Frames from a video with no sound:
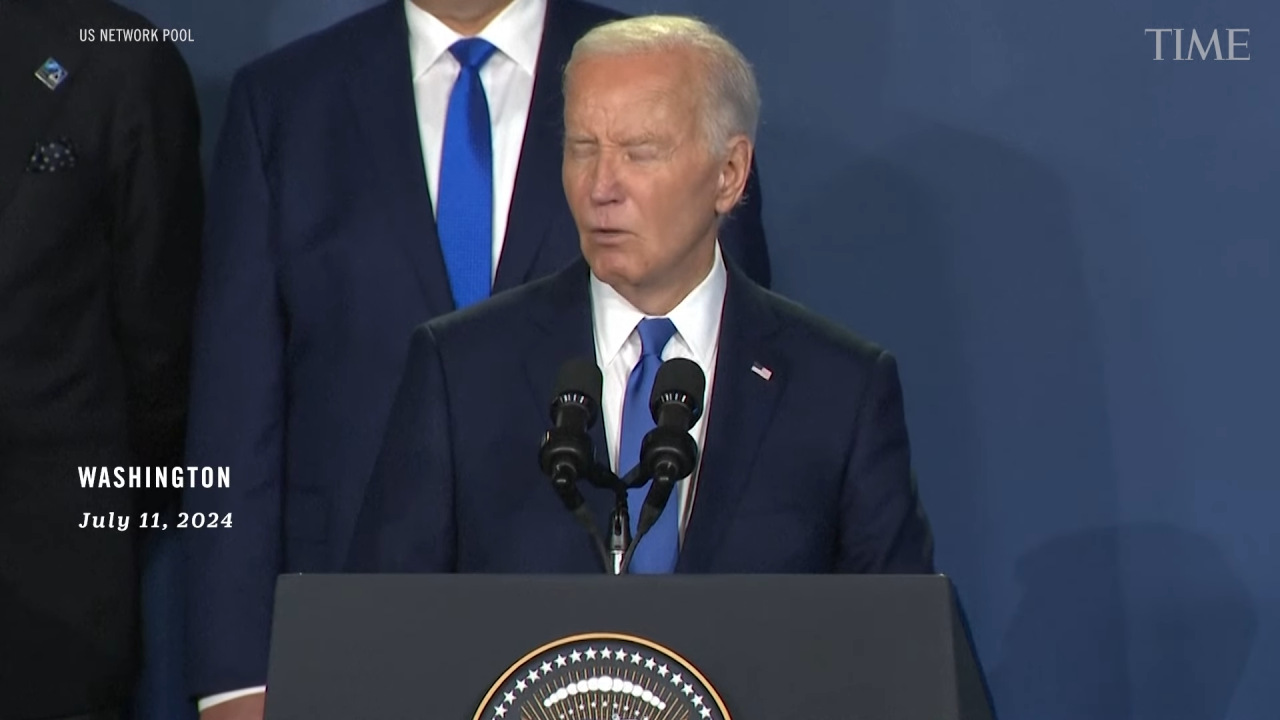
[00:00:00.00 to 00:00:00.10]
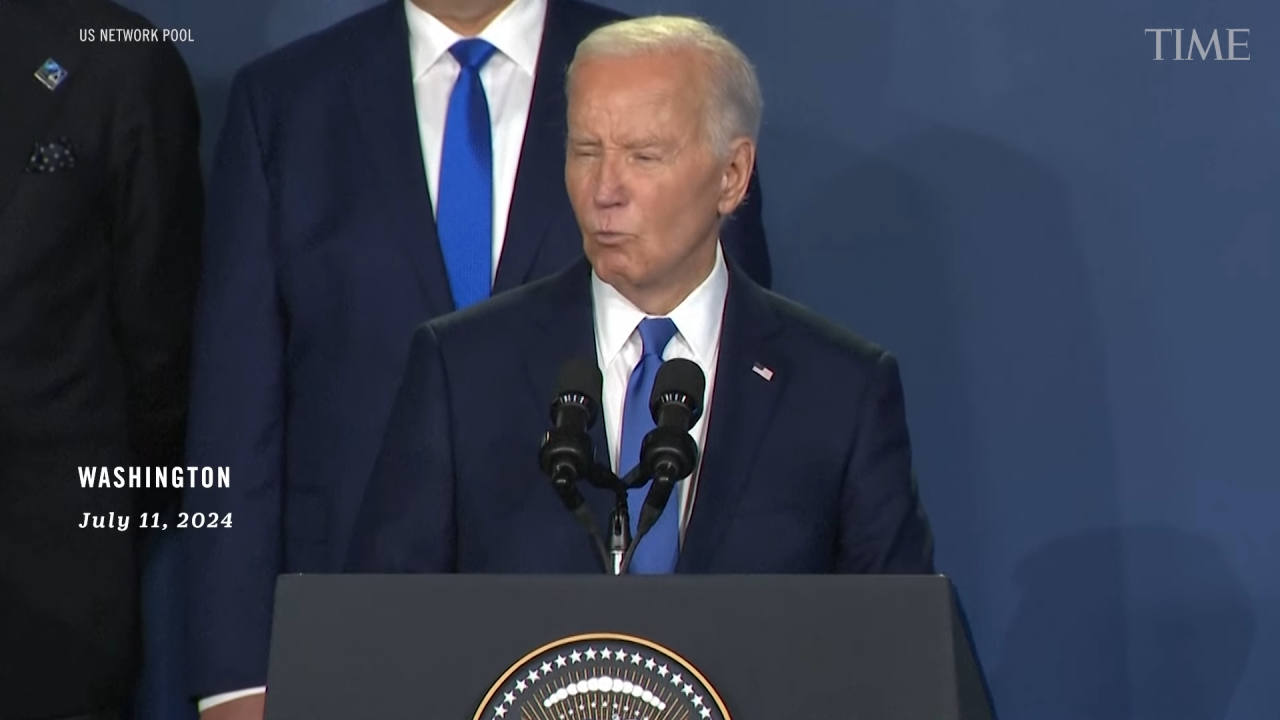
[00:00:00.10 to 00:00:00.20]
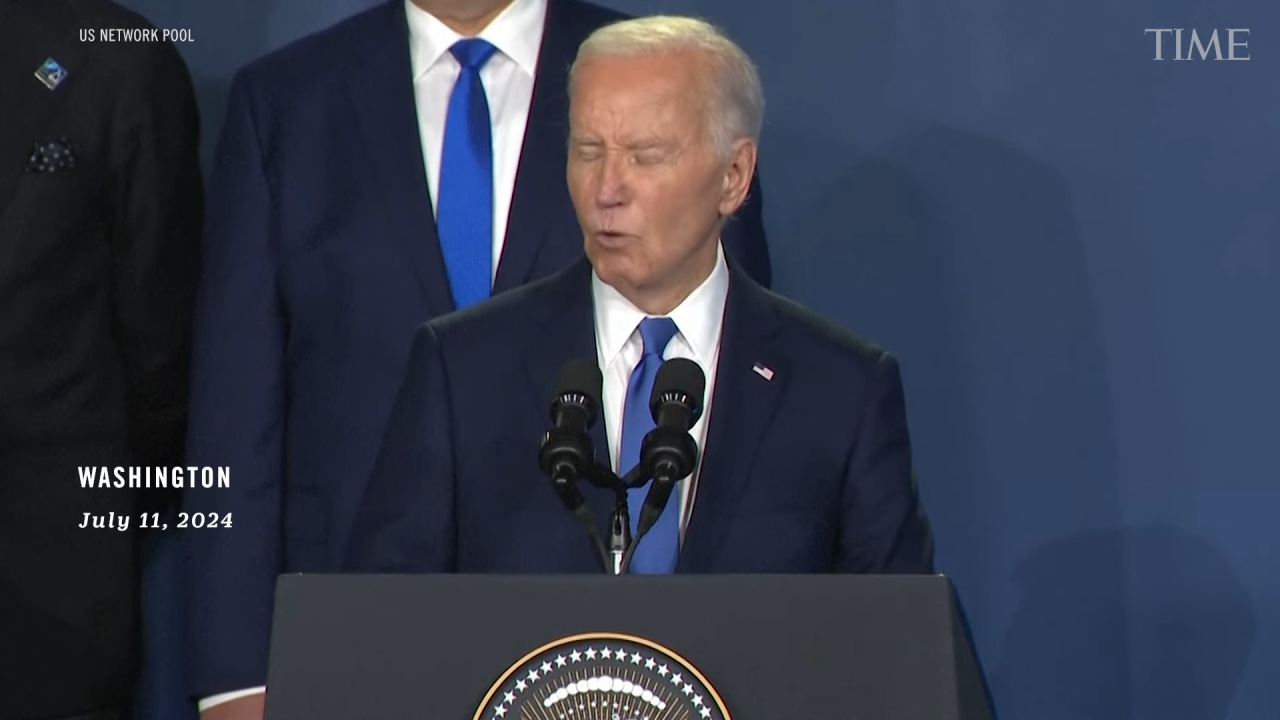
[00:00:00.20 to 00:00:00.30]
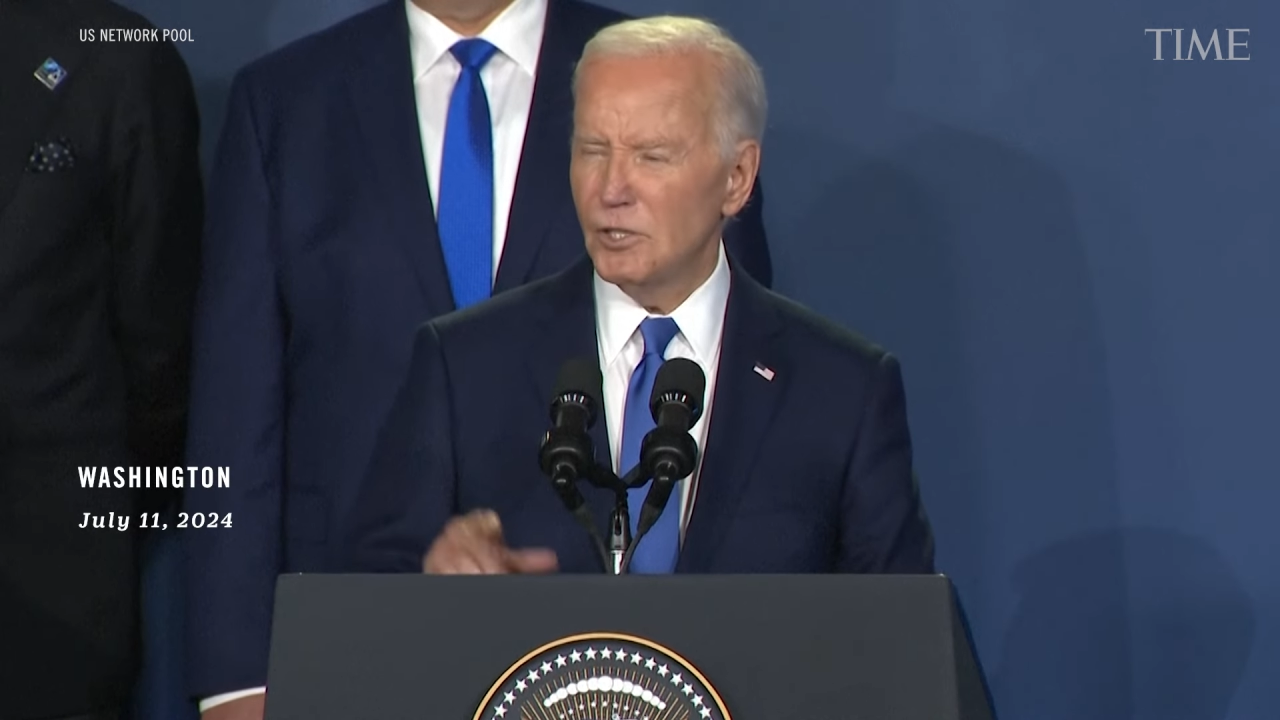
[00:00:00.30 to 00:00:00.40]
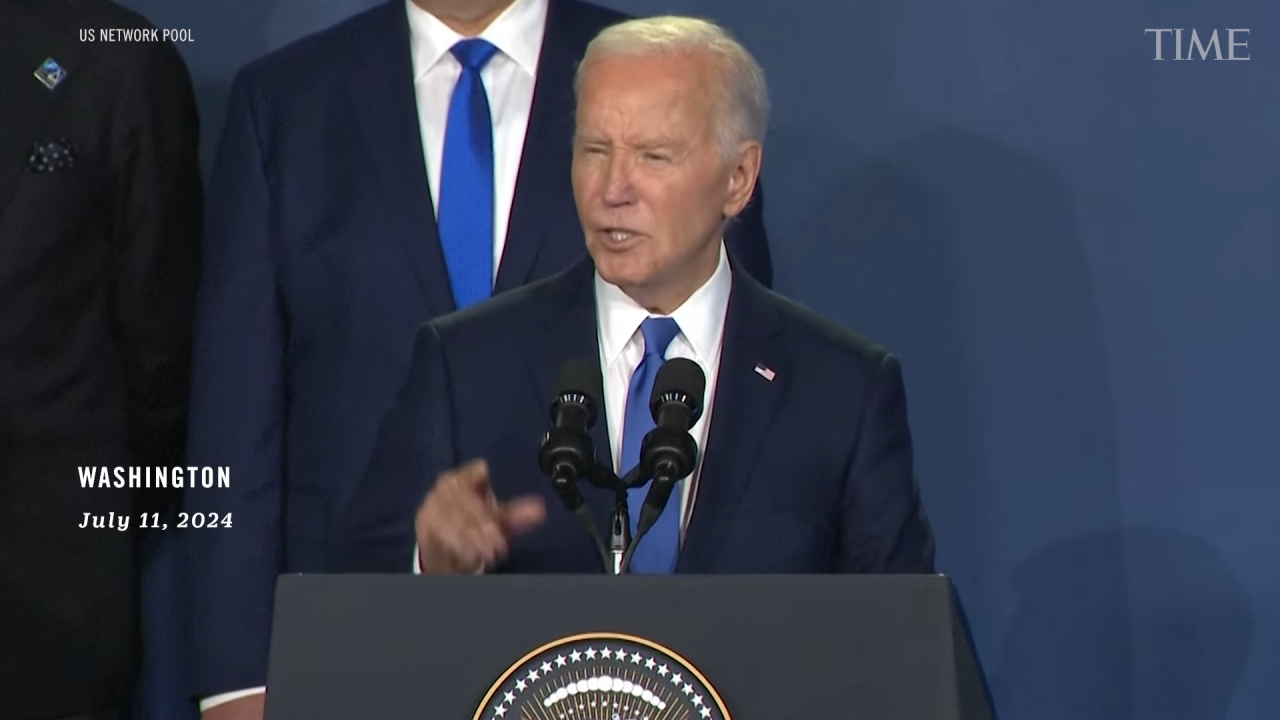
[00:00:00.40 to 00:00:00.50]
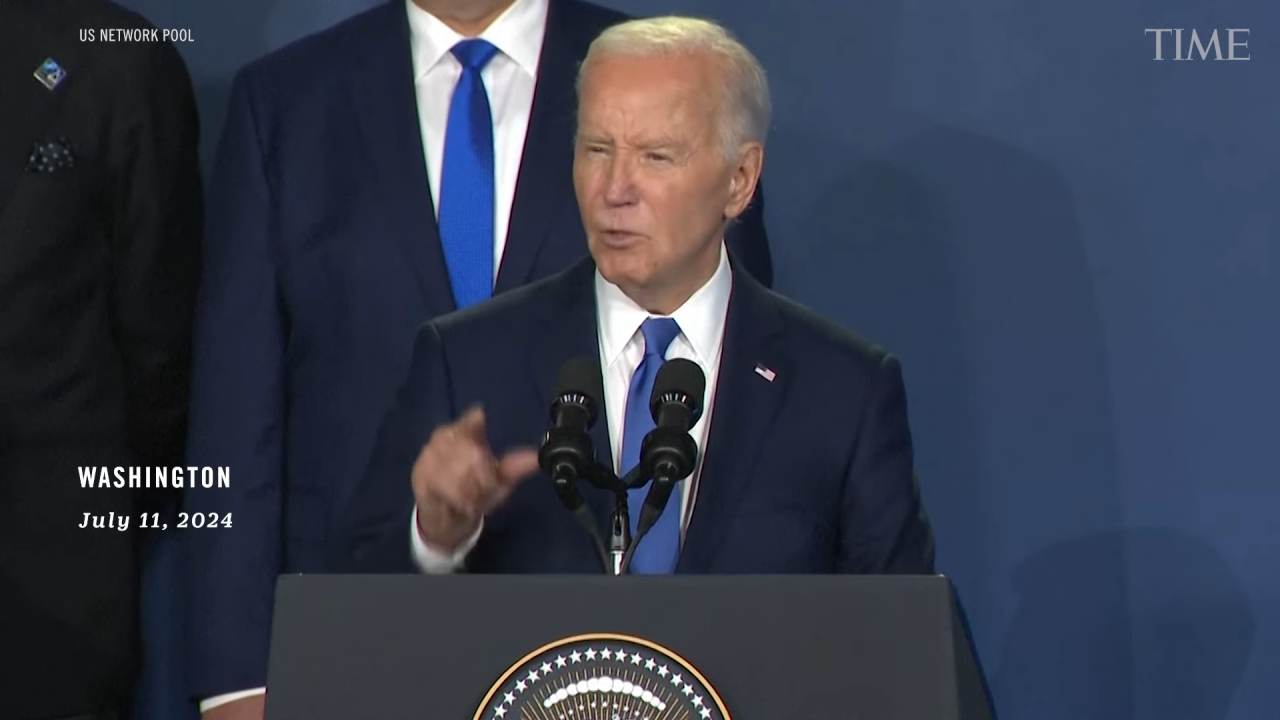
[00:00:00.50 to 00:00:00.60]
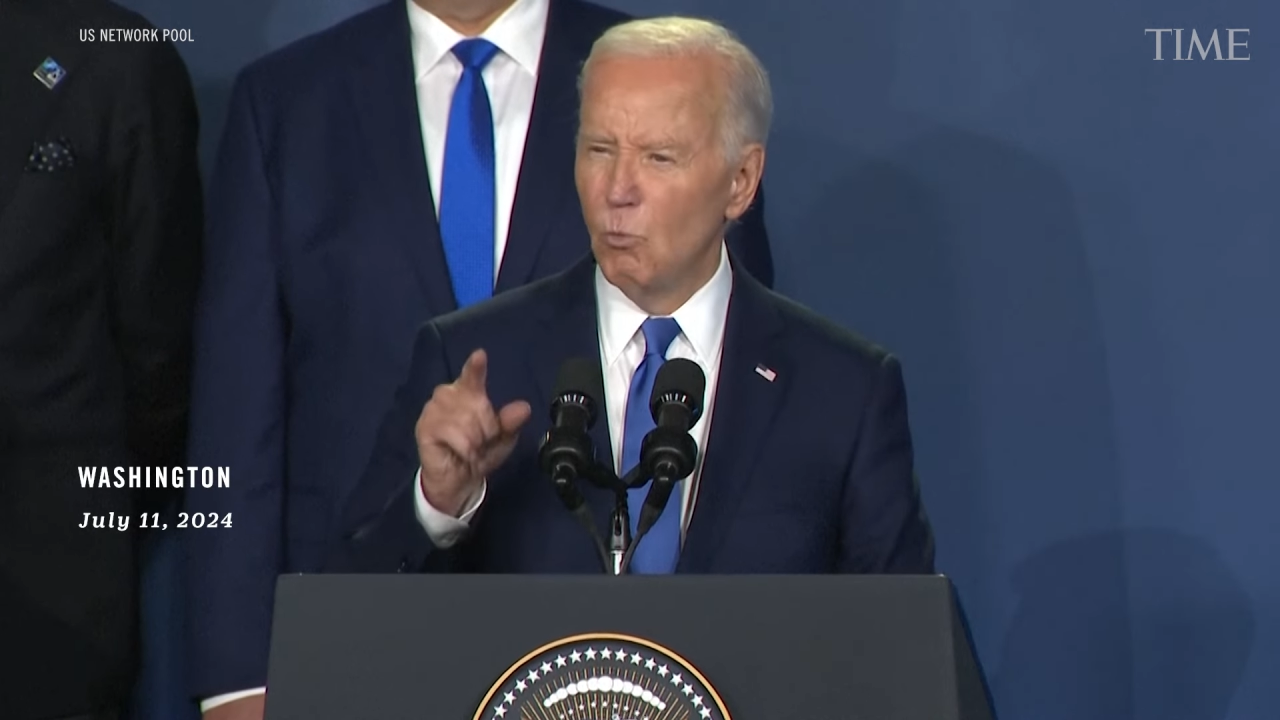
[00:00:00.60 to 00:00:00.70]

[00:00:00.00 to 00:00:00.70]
Russia